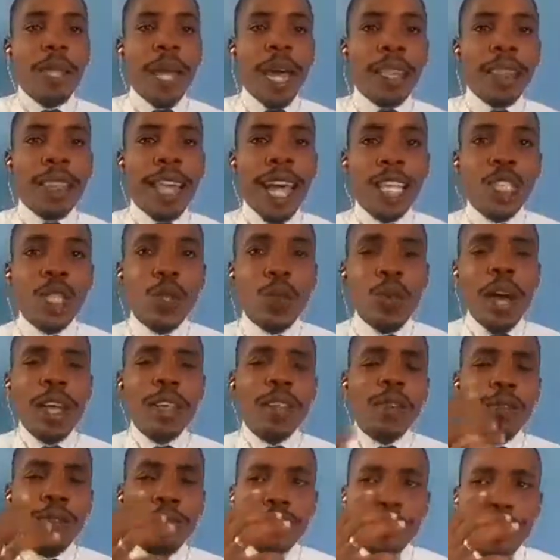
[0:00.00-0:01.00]
And that's why
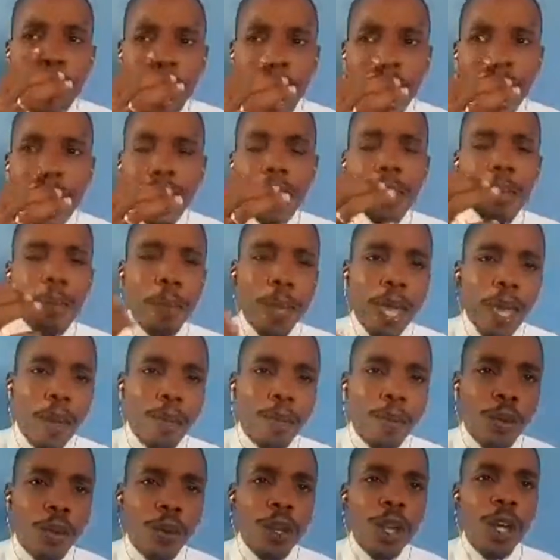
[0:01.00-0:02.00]
you find
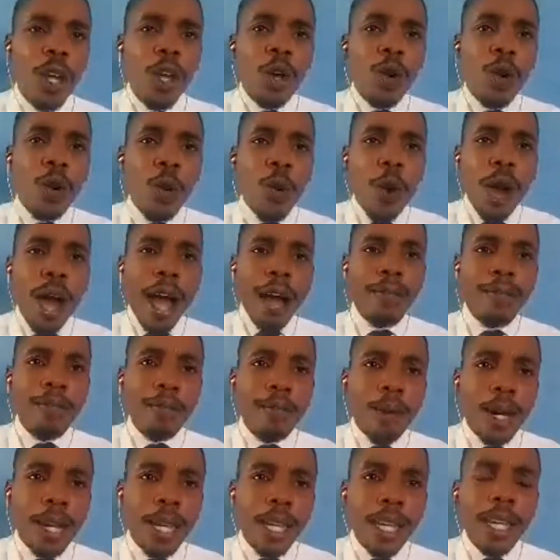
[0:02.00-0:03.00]
people who have
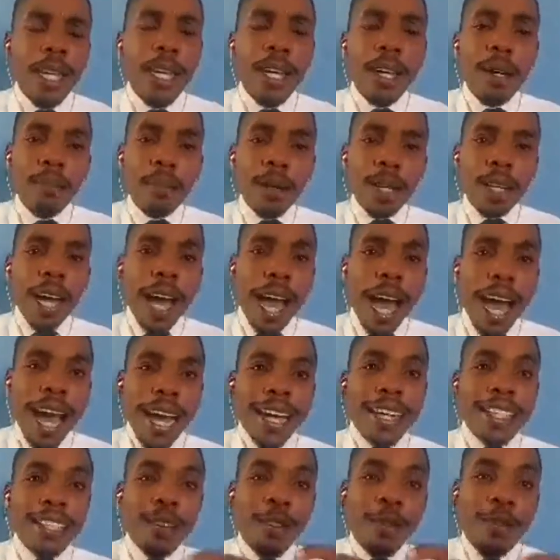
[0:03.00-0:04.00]
money but
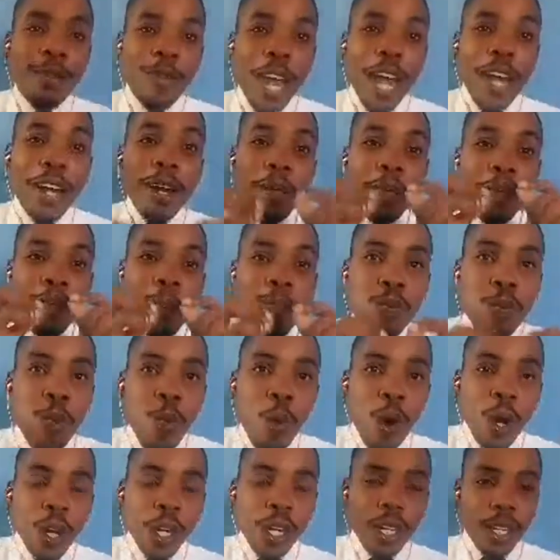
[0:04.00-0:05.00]
act very
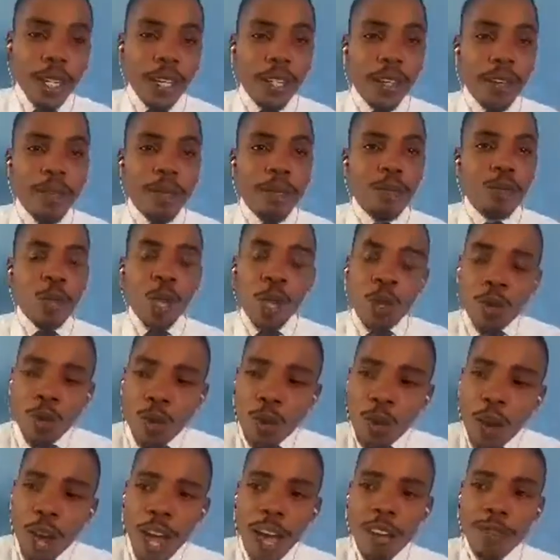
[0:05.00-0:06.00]
poorly.
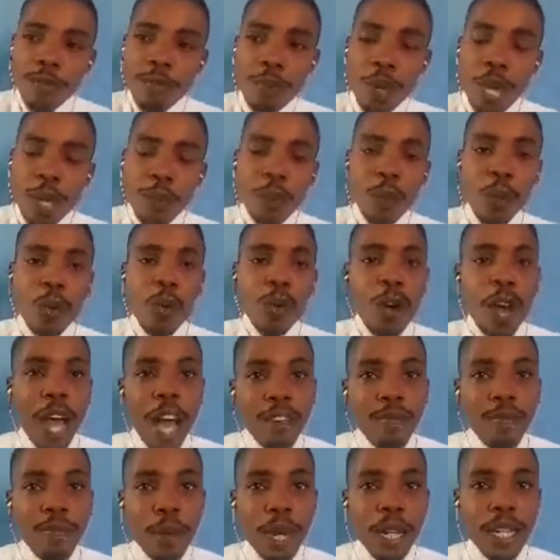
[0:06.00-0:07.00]
You have people who
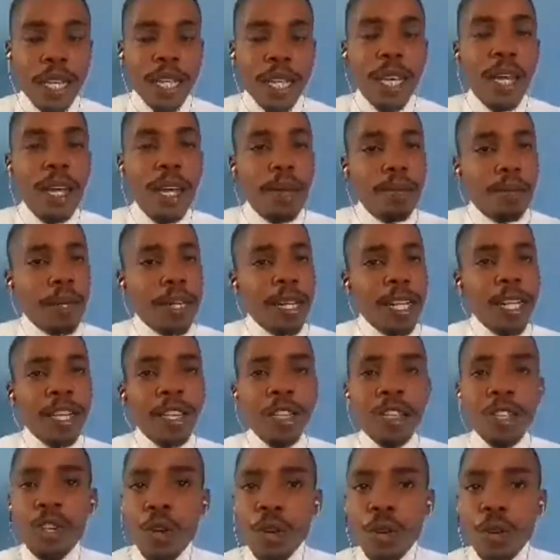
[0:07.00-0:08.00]
have money, but they
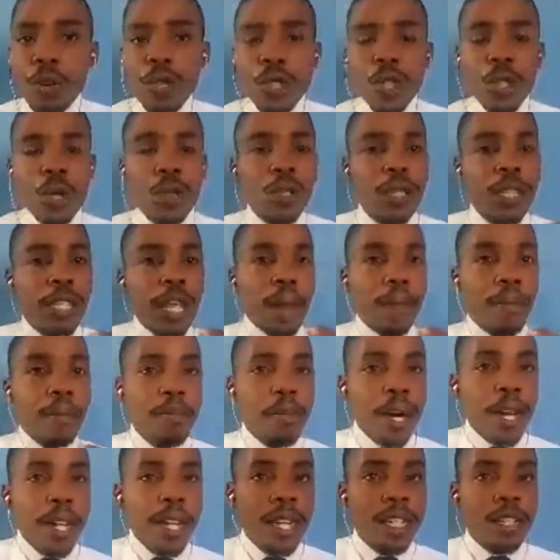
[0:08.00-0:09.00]
use their
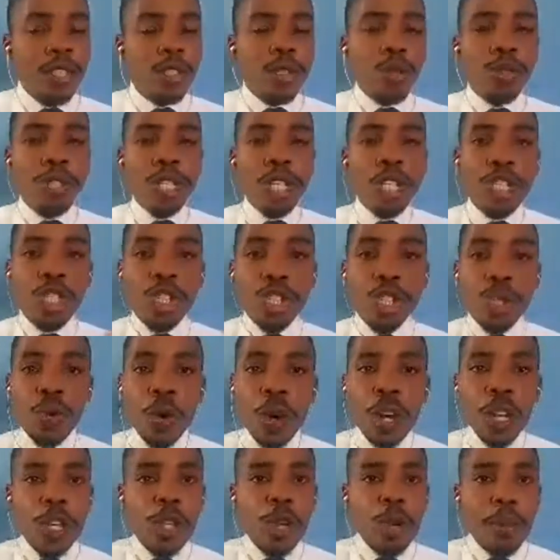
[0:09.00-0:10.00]
money to
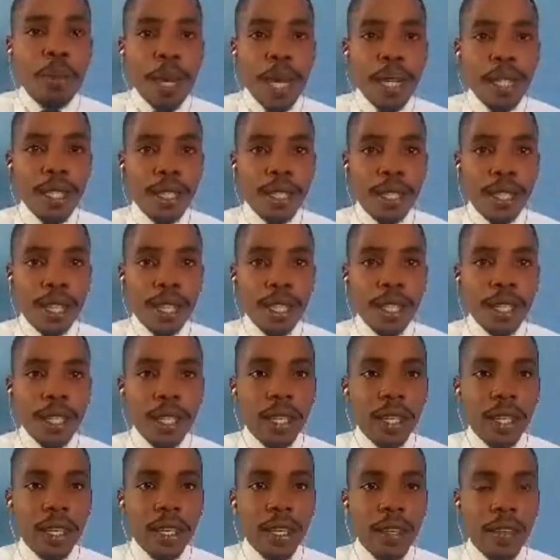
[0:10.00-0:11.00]
destroy humanity.
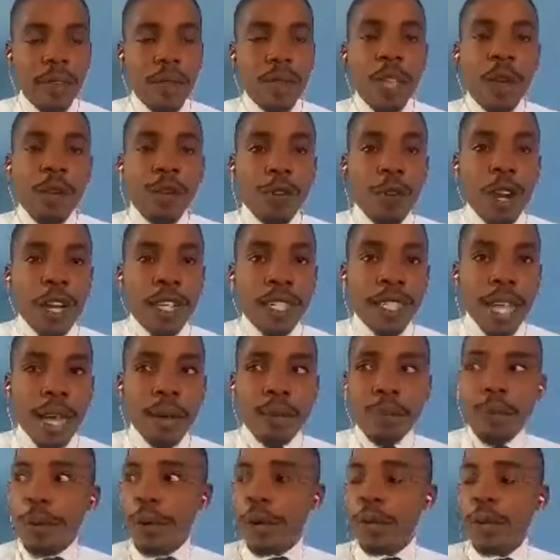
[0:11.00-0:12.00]
For
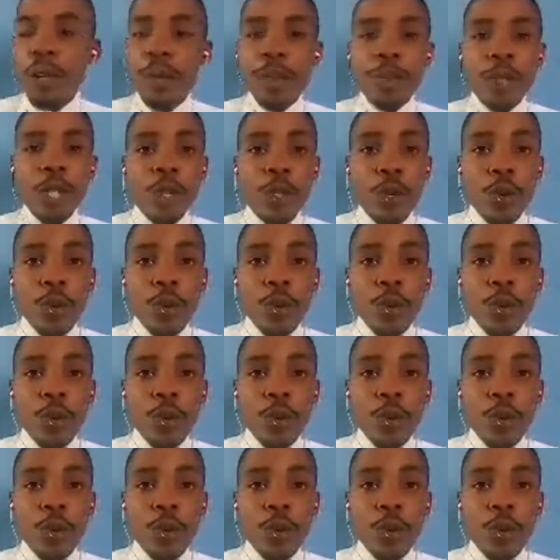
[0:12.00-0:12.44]
example,